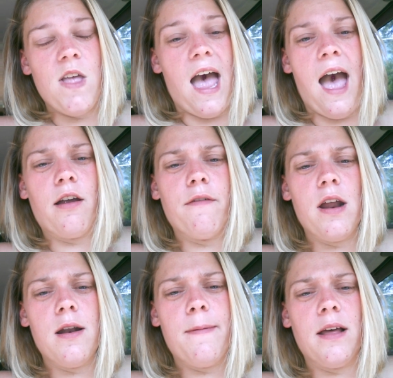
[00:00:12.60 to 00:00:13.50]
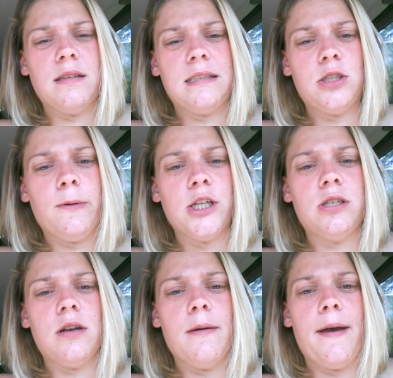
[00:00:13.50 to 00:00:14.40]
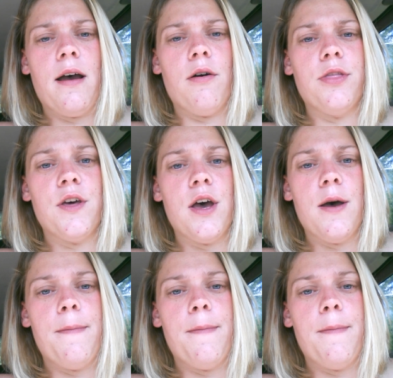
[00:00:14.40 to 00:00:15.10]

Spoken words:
aggravated about the situation, about the